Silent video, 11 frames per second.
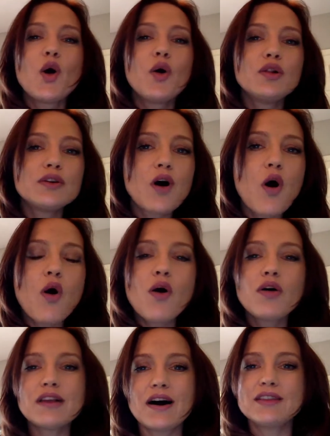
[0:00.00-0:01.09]
or
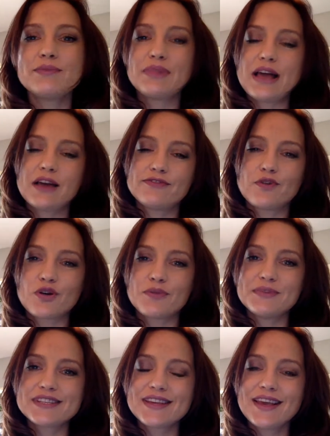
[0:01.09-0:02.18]
all other
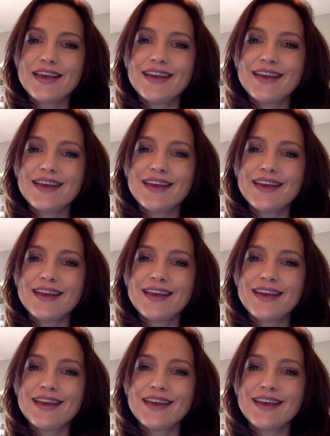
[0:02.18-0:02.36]
platforms.